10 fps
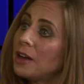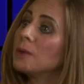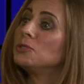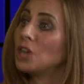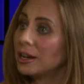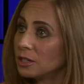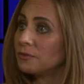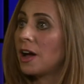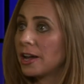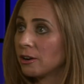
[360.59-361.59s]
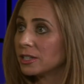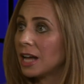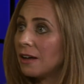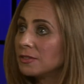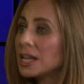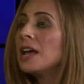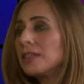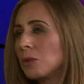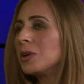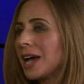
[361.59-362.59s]
objectifying ourselves, then
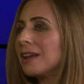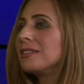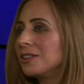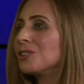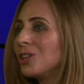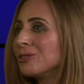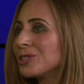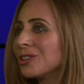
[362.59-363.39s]
we'll get a little closer.